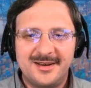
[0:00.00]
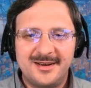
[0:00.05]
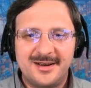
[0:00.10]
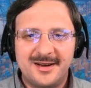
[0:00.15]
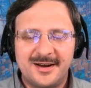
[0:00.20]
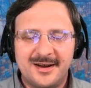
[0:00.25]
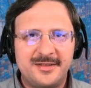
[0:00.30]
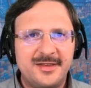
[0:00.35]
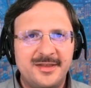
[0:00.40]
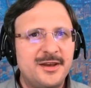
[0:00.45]

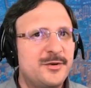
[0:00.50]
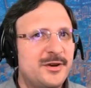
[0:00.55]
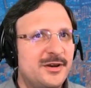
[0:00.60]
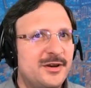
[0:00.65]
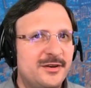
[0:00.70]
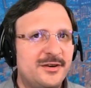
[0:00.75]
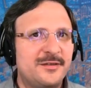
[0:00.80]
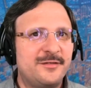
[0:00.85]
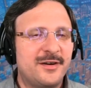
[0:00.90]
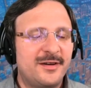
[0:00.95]
I think we only
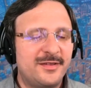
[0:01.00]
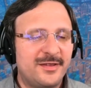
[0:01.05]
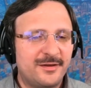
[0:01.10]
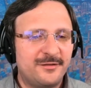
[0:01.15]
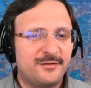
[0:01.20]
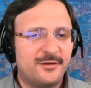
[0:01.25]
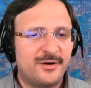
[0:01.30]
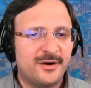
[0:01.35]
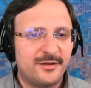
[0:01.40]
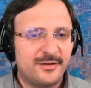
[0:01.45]
defined that
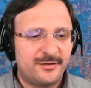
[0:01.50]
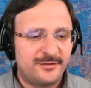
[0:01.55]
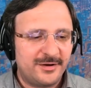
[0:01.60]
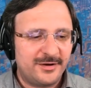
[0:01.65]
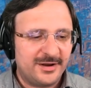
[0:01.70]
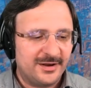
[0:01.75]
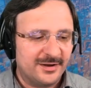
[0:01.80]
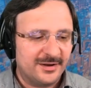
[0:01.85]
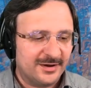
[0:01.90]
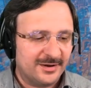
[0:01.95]
for
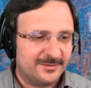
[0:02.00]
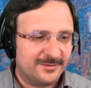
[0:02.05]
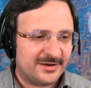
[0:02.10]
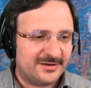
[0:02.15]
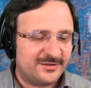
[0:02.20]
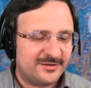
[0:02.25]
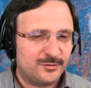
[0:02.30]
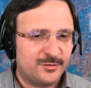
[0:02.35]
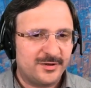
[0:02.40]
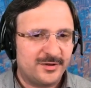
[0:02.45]
R3, and that's
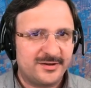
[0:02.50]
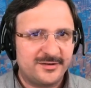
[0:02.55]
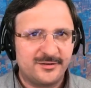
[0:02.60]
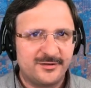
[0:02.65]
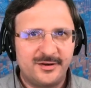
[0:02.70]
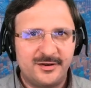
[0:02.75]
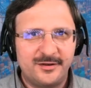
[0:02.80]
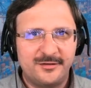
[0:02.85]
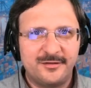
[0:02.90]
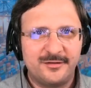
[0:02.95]
the one that's
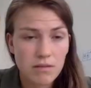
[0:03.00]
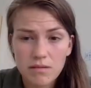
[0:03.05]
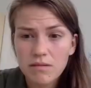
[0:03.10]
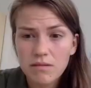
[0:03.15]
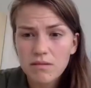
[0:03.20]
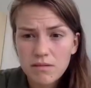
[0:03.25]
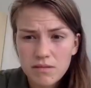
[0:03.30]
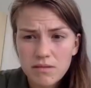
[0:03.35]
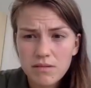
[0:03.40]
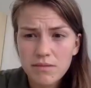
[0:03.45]
only defined for
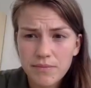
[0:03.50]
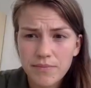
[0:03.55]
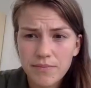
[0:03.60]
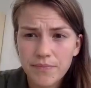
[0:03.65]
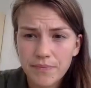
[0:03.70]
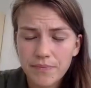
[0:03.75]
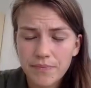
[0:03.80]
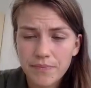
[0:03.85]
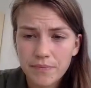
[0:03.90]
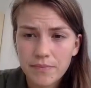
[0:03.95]
R3, right?
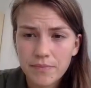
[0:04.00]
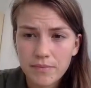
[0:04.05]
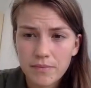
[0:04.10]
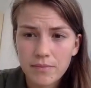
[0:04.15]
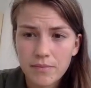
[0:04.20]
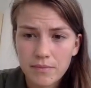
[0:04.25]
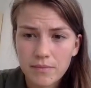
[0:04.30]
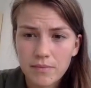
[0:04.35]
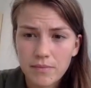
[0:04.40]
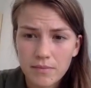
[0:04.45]

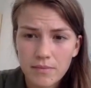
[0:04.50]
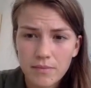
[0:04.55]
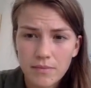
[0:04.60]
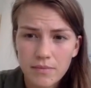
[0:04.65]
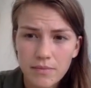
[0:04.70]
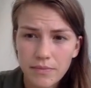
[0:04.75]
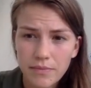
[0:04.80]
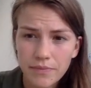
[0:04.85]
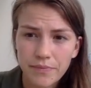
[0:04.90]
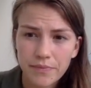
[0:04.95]

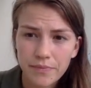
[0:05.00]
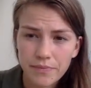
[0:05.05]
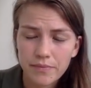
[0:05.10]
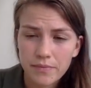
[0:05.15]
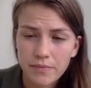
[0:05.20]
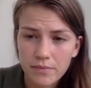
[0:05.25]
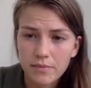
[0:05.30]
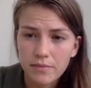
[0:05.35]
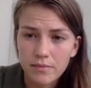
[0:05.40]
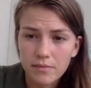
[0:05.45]
Divergence is
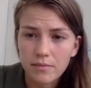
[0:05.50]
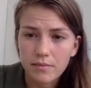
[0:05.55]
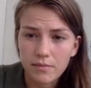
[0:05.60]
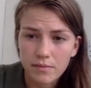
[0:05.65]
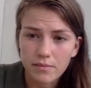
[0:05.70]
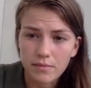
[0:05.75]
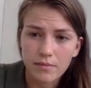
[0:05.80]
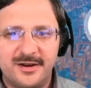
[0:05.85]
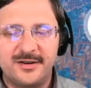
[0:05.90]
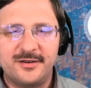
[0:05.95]
universally
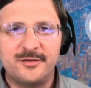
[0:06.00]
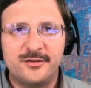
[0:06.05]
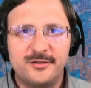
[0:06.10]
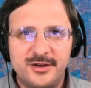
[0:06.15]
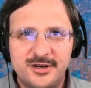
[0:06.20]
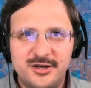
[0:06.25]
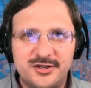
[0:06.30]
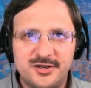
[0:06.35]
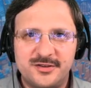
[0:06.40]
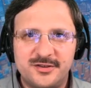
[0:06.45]
defined, and
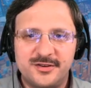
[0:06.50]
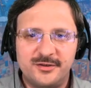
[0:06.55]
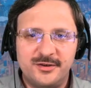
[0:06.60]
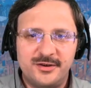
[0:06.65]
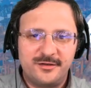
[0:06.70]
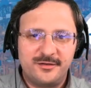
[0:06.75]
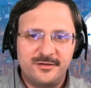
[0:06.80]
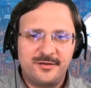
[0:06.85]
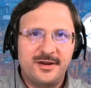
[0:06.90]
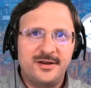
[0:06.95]
rotation is only
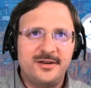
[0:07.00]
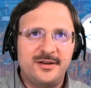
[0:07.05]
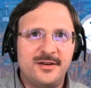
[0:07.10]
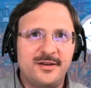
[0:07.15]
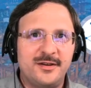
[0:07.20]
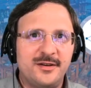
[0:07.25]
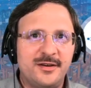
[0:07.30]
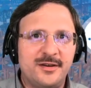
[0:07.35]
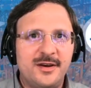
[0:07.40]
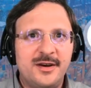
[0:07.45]
defined
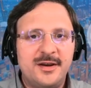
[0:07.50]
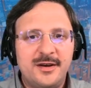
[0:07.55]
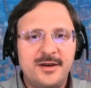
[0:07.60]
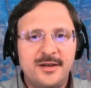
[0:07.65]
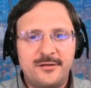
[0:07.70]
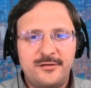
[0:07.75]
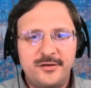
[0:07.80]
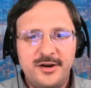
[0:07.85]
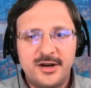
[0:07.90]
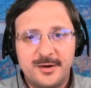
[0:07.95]
in
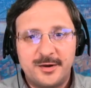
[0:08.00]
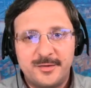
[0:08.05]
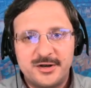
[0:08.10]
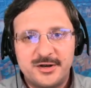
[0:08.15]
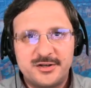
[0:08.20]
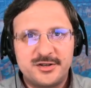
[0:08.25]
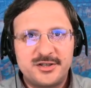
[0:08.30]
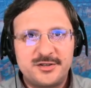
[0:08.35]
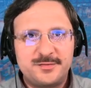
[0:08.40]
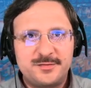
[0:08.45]

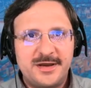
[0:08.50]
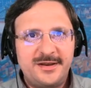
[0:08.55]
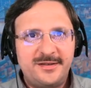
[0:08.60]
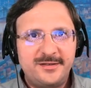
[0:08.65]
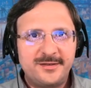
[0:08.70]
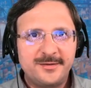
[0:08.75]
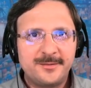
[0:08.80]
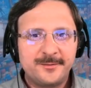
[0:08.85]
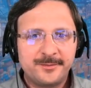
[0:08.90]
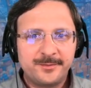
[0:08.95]
3-dimensional
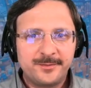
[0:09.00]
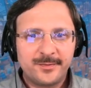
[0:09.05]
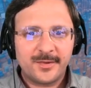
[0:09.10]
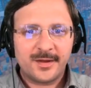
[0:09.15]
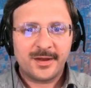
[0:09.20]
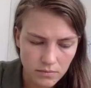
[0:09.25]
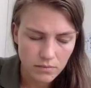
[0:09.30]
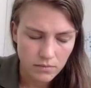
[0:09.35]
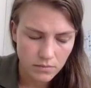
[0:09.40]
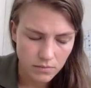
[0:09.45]
space.
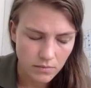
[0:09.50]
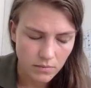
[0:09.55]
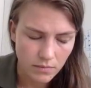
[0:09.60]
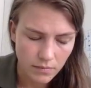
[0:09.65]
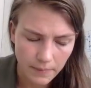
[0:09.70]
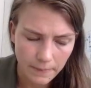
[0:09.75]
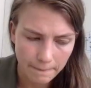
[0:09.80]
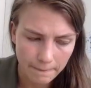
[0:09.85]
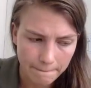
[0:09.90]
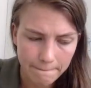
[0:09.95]

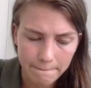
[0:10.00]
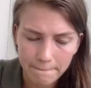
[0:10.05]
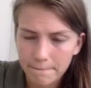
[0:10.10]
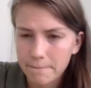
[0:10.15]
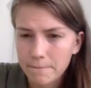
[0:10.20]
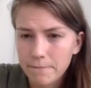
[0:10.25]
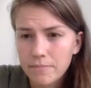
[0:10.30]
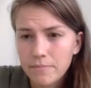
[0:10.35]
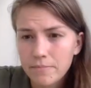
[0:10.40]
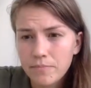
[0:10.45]

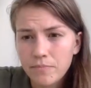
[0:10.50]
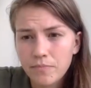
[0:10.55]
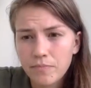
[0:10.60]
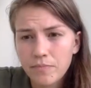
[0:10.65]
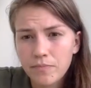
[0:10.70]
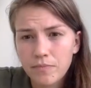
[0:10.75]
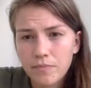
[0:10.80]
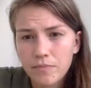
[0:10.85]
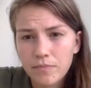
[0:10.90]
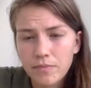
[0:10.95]
So we can't
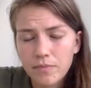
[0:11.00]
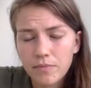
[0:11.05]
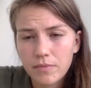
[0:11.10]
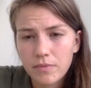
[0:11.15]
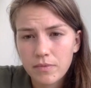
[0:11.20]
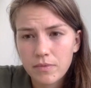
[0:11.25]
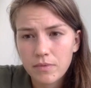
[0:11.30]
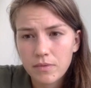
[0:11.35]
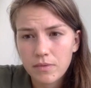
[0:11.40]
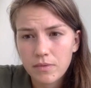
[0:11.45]
use that here.
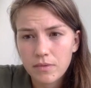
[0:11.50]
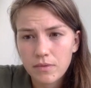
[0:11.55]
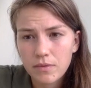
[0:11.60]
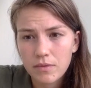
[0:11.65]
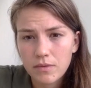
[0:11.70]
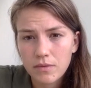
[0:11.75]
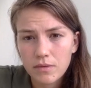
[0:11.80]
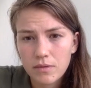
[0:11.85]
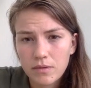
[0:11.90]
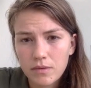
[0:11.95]

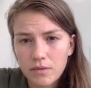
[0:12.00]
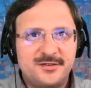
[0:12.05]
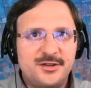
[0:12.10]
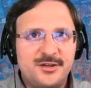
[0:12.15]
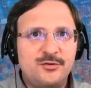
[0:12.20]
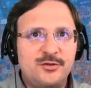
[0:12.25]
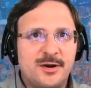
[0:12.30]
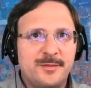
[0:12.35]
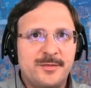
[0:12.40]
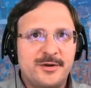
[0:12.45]
This is a
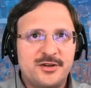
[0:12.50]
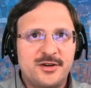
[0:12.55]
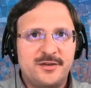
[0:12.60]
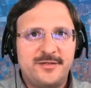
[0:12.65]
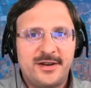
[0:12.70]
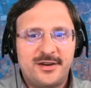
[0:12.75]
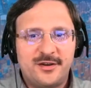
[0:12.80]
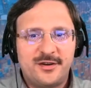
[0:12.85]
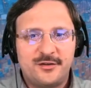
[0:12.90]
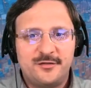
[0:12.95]
2-dimensional
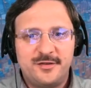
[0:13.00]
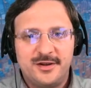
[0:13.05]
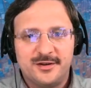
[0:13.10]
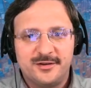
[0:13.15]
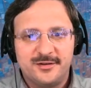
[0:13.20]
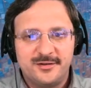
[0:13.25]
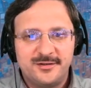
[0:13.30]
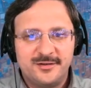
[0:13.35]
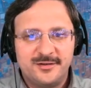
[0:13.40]
vector field.